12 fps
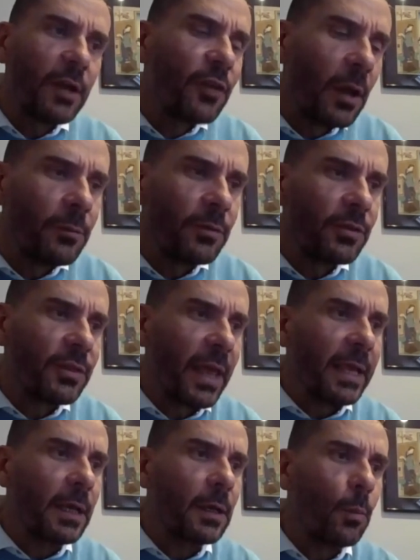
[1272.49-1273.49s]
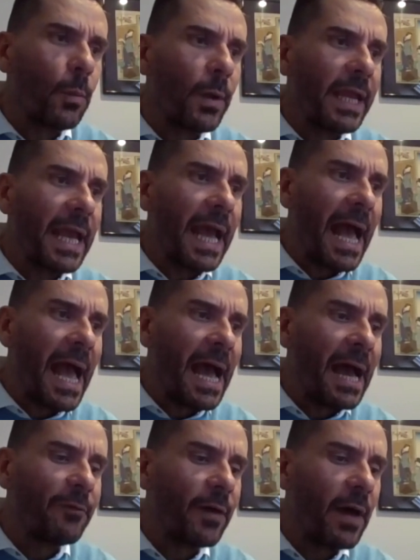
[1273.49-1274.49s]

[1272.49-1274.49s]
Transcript: don't think we have,